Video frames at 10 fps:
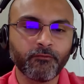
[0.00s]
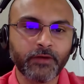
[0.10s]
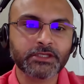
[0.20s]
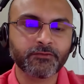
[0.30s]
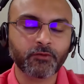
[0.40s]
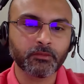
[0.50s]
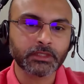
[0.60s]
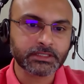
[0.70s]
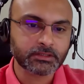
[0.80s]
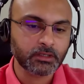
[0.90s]
fetched from
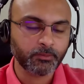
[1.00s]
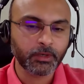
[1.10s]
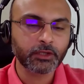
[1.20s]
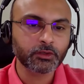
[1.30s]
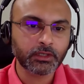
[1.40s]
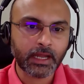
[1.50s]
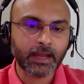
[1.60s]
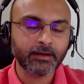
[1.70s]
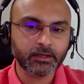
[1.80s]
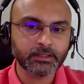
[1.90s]
this particular
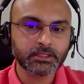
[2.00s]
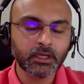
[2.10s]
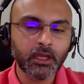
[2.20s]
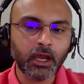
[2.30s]
address,